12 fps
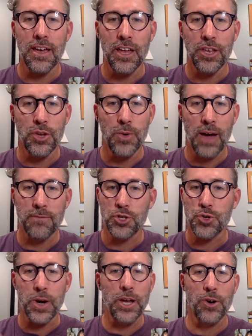and you have a
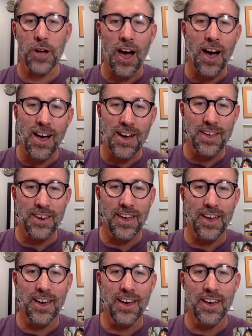trail guide
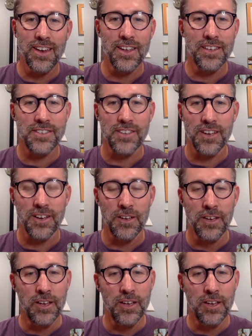and it's a